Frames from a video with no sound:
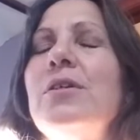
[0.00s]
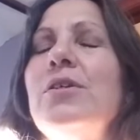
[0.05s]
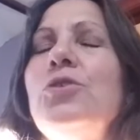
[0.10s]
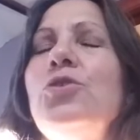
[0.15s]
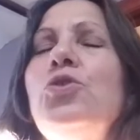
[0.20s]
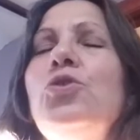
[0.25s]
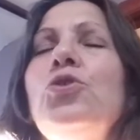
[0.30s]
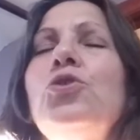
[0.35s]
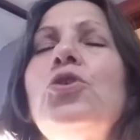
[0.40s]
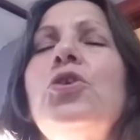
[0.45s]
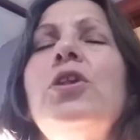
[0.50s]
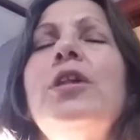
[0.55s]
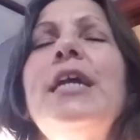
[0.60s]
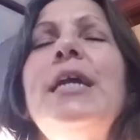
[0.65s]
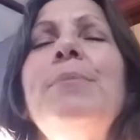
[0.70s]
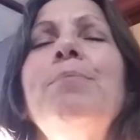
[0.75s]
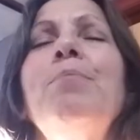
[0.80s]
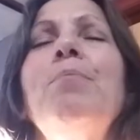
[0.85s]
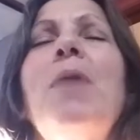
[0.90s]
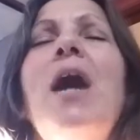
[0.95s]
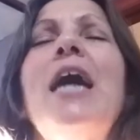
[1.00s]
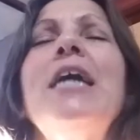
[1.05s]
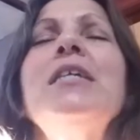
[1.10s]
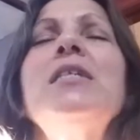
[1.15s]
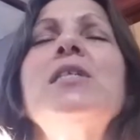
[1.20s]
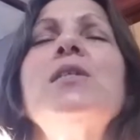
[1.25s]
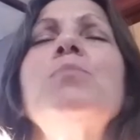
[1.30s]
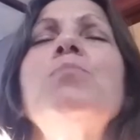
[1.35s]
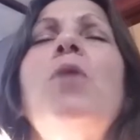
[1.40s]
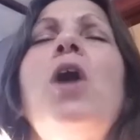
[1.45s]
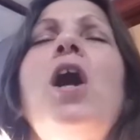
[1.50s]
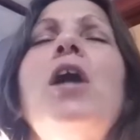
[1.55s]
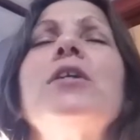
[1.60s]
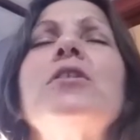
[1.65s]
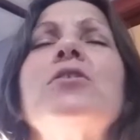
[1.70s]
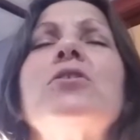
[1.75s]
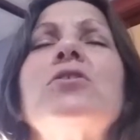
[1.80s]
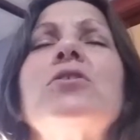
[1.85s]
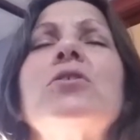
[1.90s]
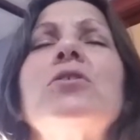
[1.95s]
to claim my
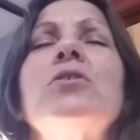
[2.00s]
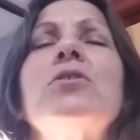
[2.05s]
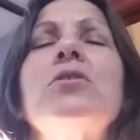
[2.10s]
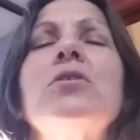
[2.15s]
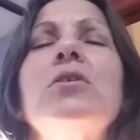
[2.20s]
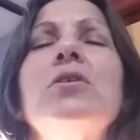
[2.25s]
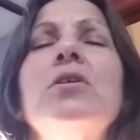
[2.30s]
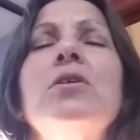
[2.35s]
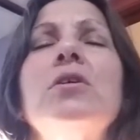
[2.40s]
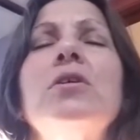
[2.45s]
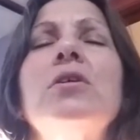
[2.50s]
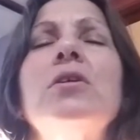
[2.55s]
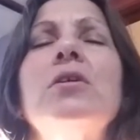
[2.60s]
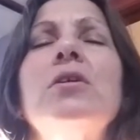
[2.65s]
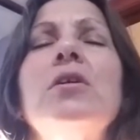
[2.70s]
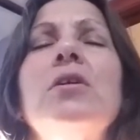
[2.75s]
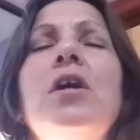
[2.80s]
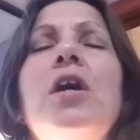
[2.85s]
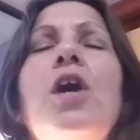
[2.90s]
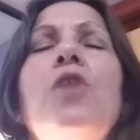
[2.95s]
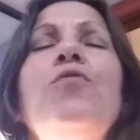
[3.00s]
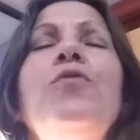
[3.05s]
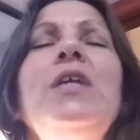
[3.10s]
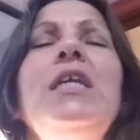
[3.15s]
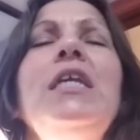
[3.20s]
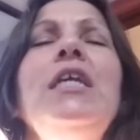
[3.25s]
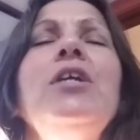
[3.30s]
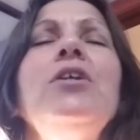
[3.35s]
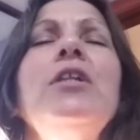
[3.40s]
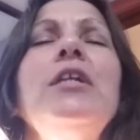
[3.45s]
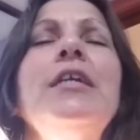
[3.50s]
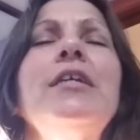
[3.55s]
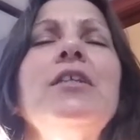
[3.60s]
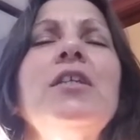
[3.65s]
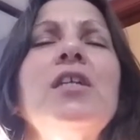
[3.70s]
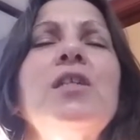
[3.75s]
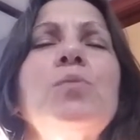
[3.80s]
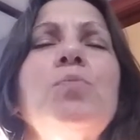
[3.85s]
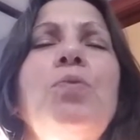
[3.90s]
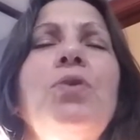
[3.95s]
spot of healing
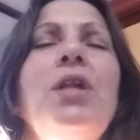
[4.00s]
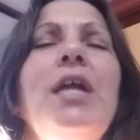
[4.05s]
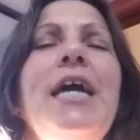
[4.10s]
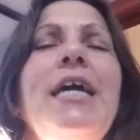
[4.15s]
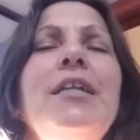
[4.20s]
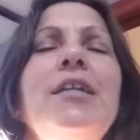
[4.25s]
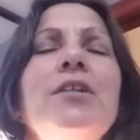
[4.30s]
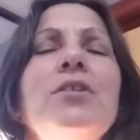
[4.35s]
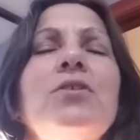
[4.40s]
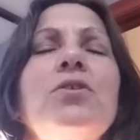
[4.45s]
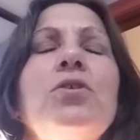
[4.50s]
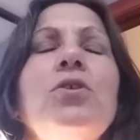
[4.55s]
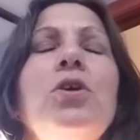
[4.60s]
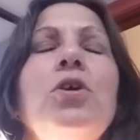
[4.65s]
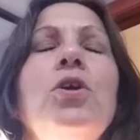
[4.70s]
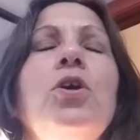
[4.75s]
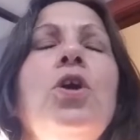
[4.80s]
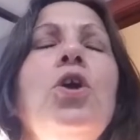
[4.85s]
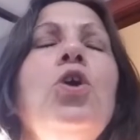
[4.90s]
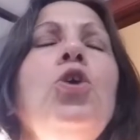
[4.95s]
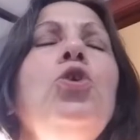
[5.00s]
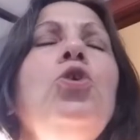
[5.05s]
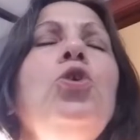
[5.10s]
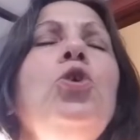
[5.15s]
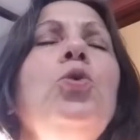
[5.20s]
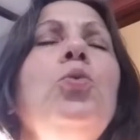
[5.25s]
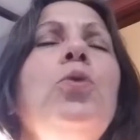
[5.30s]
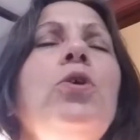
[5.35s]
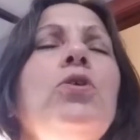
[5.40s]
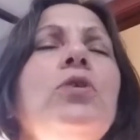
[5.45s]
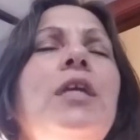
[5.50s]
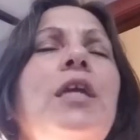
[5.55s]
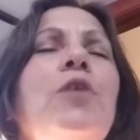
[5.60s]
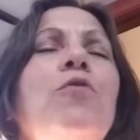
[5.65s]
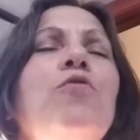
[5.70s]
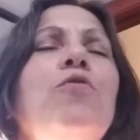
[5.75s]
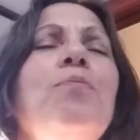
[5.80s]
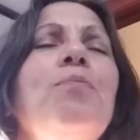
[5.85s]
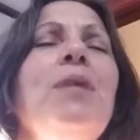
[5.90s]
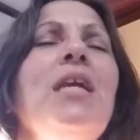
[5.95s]
this planet? Who will
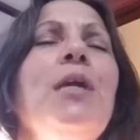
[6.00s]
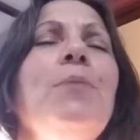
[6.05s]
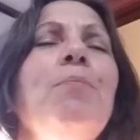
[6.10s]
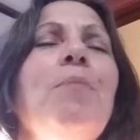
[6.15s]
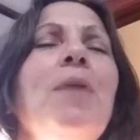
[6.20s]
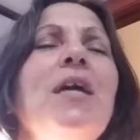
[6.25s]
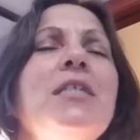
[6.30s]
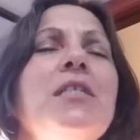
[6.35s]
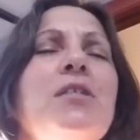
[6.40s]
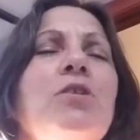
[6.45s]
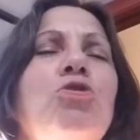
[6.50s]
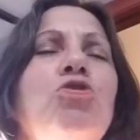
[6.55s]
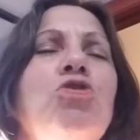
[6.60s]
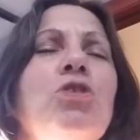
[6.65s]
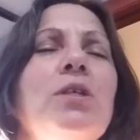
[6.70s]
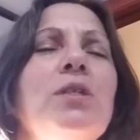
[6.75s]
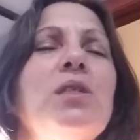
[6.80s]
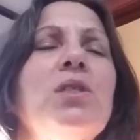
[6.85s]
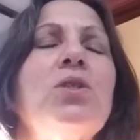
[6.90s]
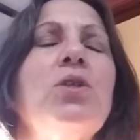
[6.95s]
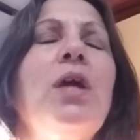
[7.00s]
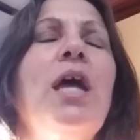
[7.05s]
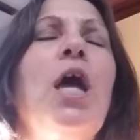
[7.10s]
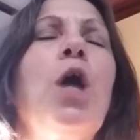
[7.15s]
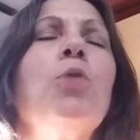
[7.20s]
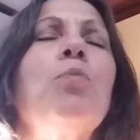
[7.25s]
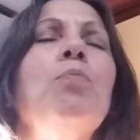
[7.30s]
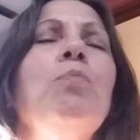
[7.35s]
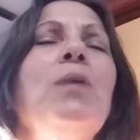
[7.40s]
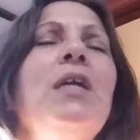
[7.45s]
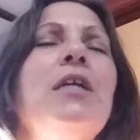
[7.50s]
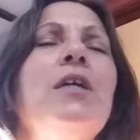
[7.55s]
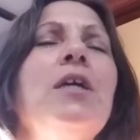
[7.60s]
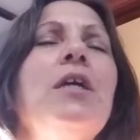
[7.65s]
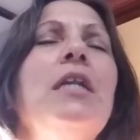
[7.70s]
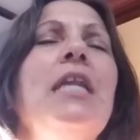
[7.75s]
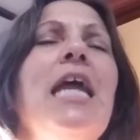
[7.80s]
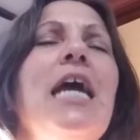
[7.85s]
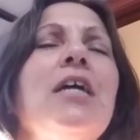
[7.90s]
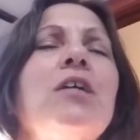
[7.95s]
give me messages to help me
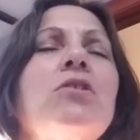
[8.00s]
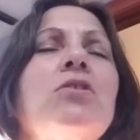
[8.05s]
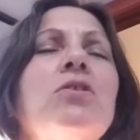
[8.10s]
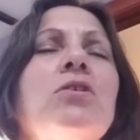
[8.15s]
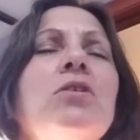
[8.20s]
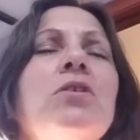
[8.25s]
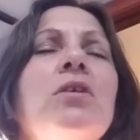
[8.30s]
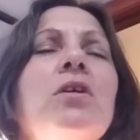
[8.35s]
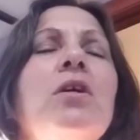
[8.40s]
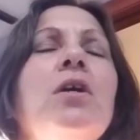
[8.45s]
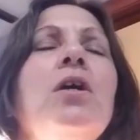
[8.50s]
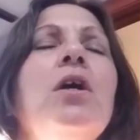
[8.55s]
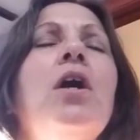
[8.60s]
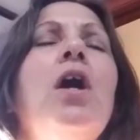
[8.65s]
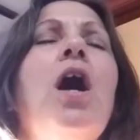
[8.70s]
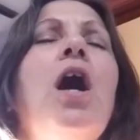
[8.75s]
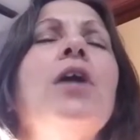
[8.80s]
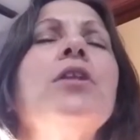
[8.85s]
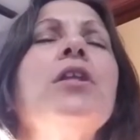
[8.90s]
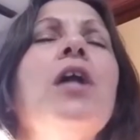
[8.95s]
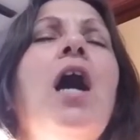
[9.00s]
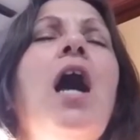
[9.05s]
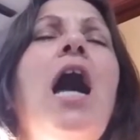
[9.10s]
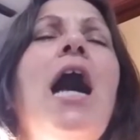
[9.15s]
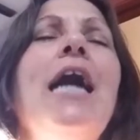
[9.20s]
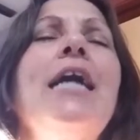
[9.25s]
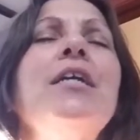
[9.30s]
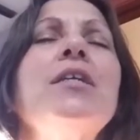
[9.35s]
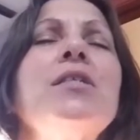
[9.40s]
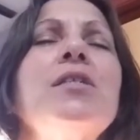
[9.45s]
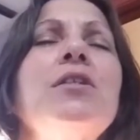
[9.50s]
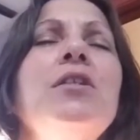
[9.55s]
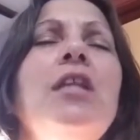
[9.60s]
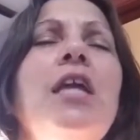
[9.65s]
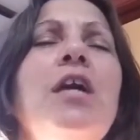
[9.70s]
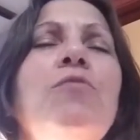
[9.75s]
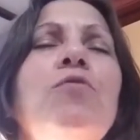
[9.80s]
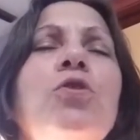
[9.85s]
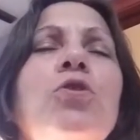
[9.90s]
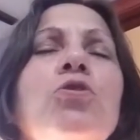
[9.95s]
connect on the highest
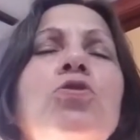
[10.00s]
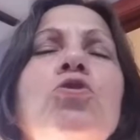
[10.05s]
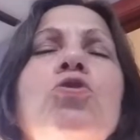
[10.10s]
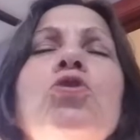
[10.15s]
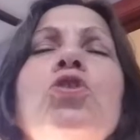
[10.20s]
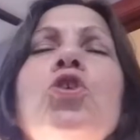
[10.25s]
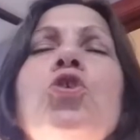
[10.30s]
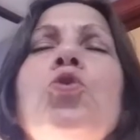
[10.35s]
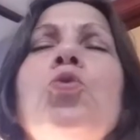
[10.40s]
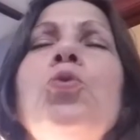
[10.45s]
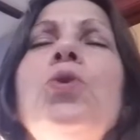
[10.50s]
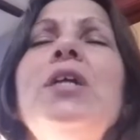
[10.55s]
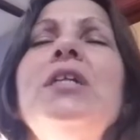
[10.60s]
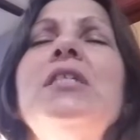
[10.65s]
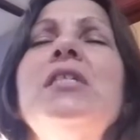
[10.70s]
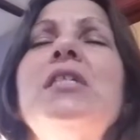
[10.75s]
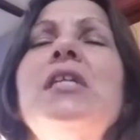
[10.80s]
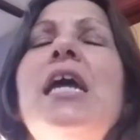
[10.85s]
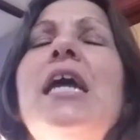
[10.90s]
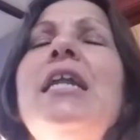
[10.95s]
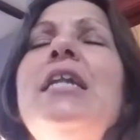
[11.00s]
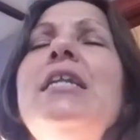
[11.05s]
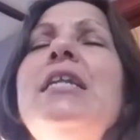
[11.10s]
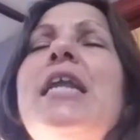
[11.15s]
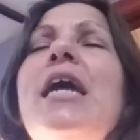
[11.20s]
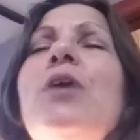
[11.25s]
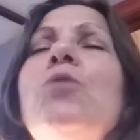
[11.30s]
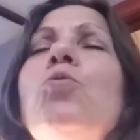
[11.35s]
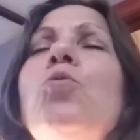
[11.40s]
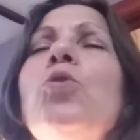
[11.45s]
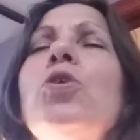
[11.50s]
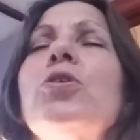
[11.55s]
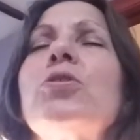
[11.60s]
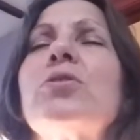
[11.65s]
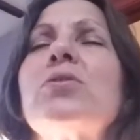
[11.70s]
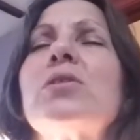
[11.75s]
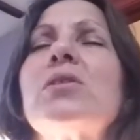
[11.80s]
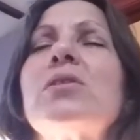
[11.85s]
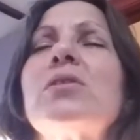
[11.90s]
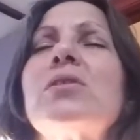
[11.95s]
level to the grids and
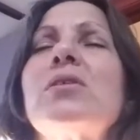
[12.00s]
networks